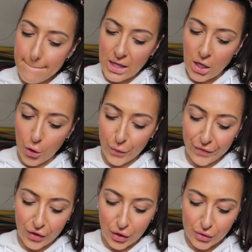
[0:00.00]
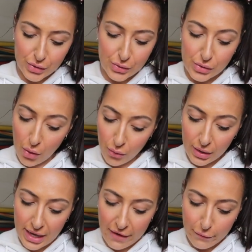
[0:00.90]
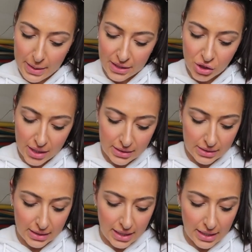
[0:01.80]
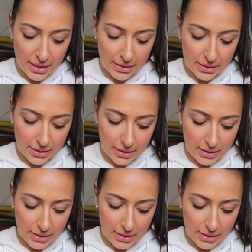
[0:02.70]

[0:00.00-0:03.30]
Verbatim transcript: you know, for girls who don't really have a big chest, it,